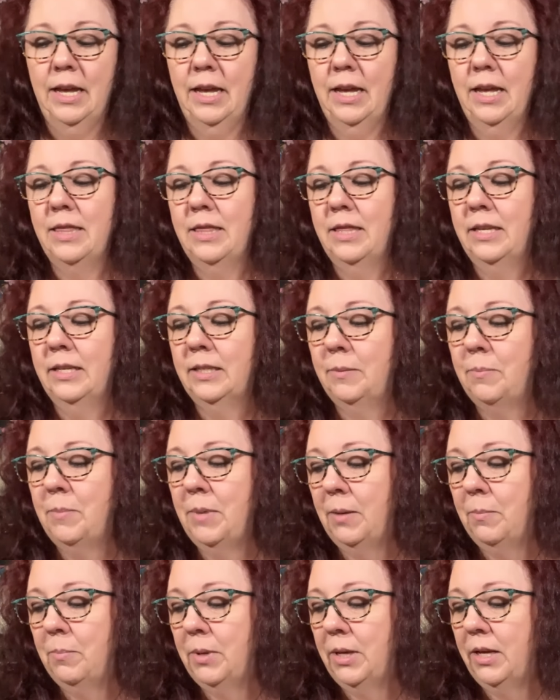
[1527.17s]
And this
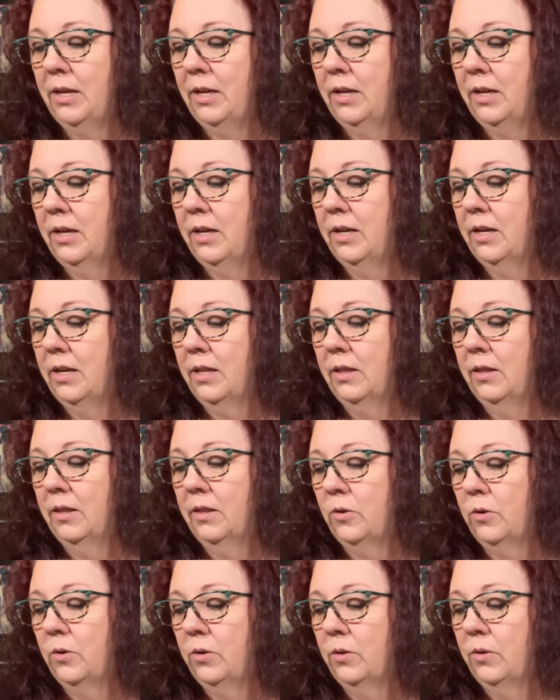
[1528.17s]
may be a
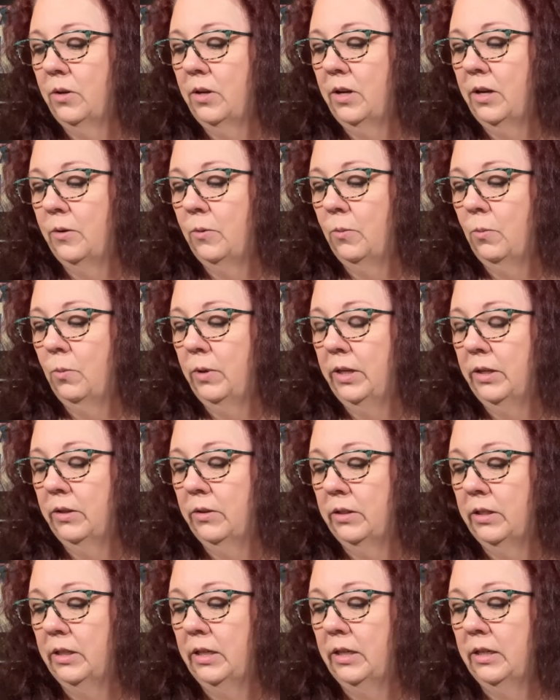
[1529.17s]
little
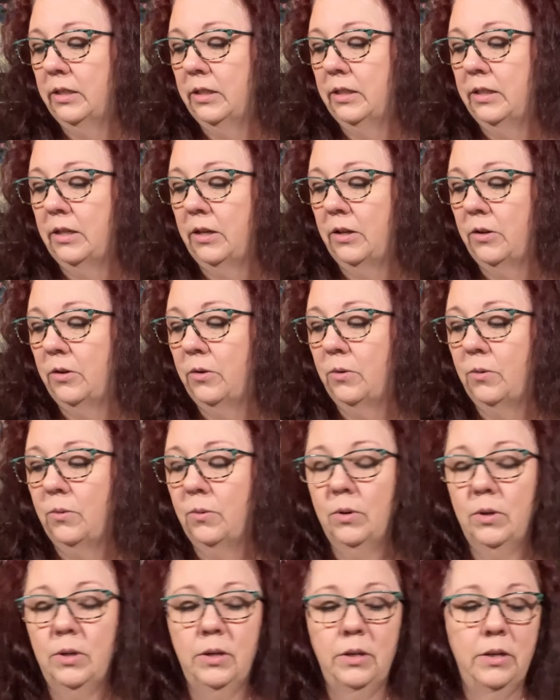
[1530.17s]
unwieldy, so
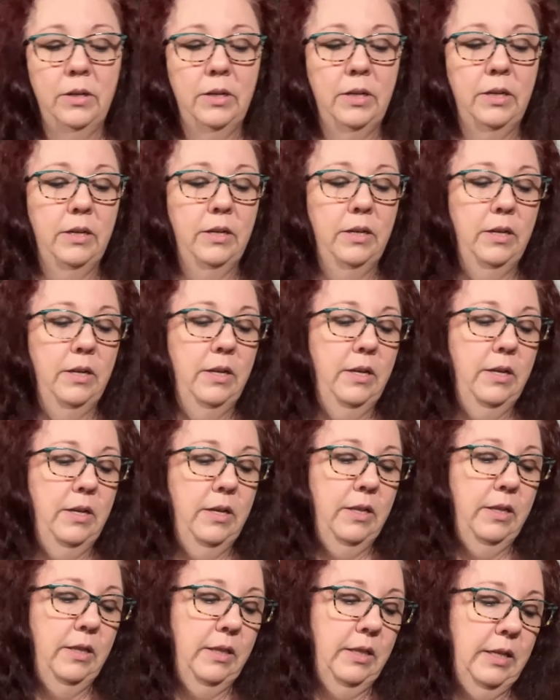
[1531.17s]

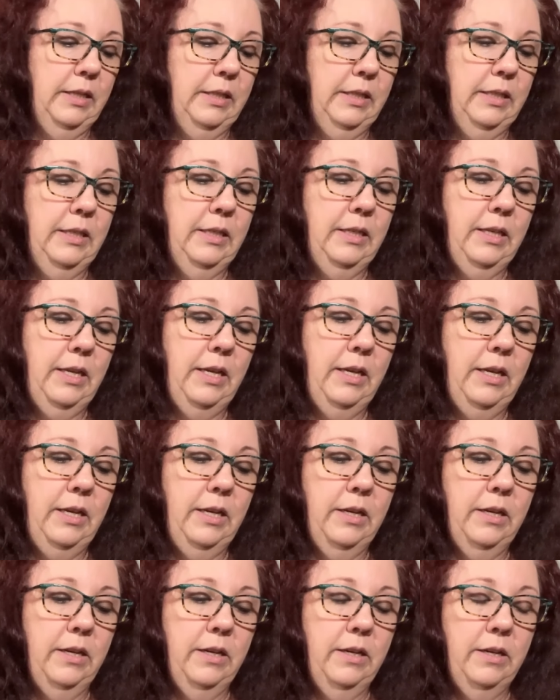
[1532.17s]
let's
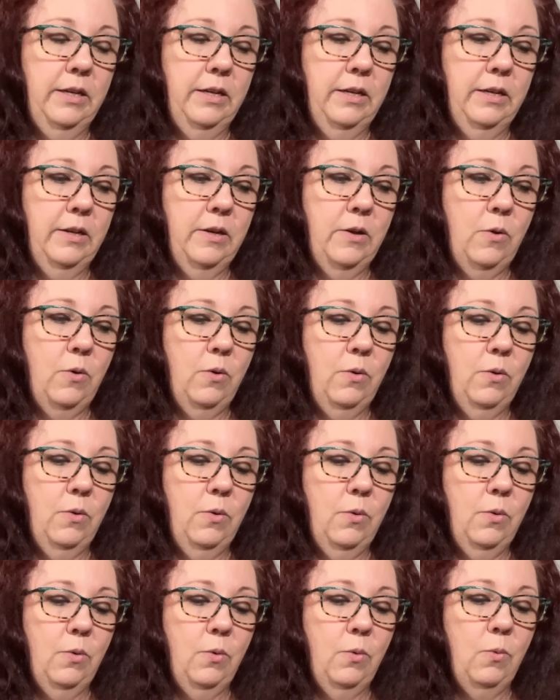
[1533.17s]
see
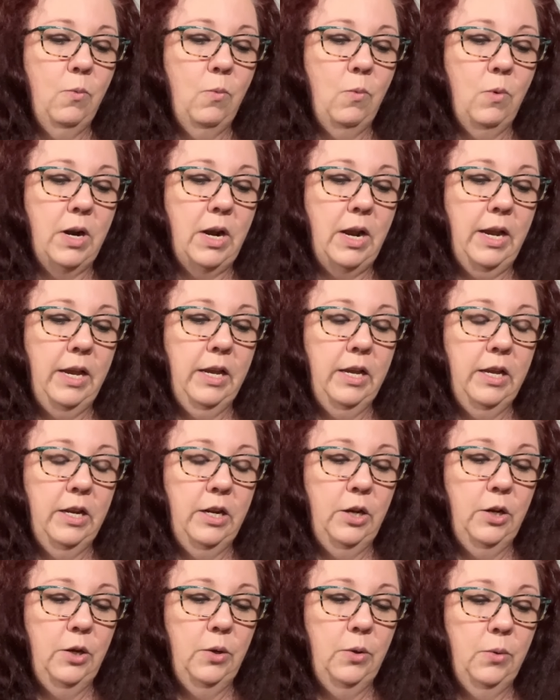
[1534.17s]
what I
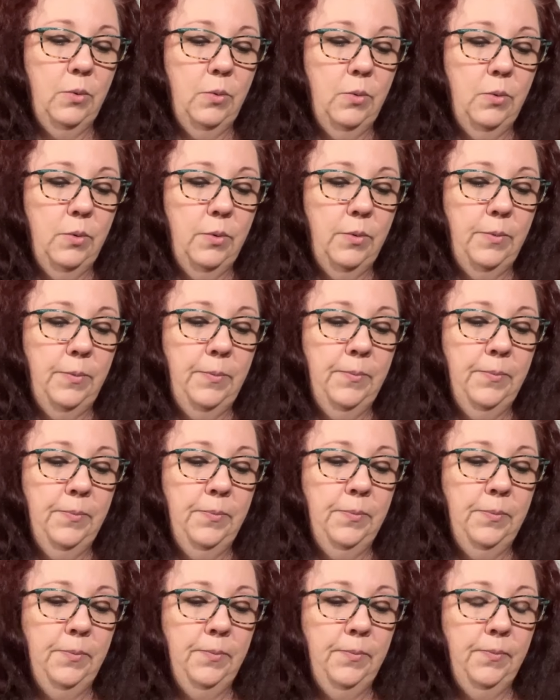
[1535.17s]
can do
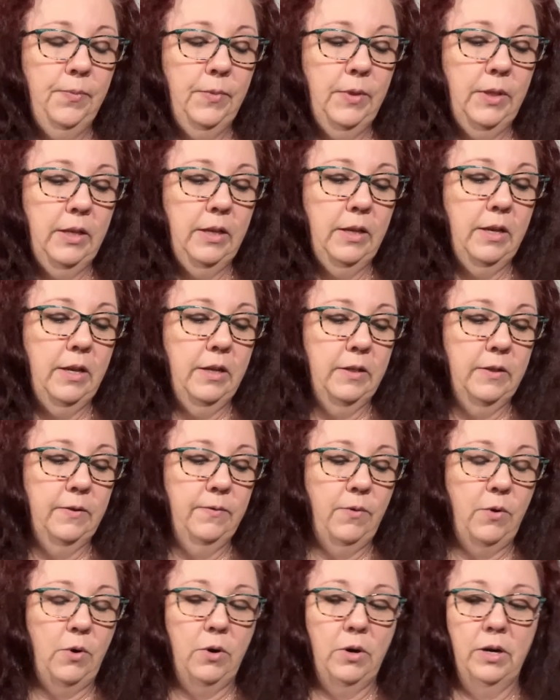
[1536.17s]
as
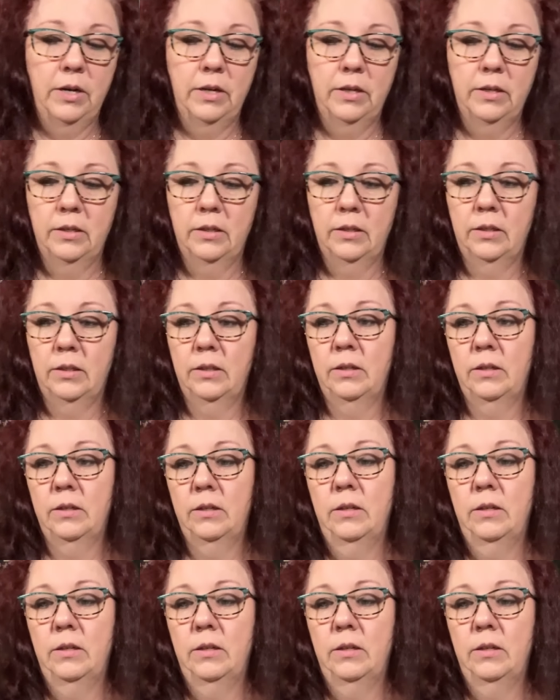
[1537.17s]
far as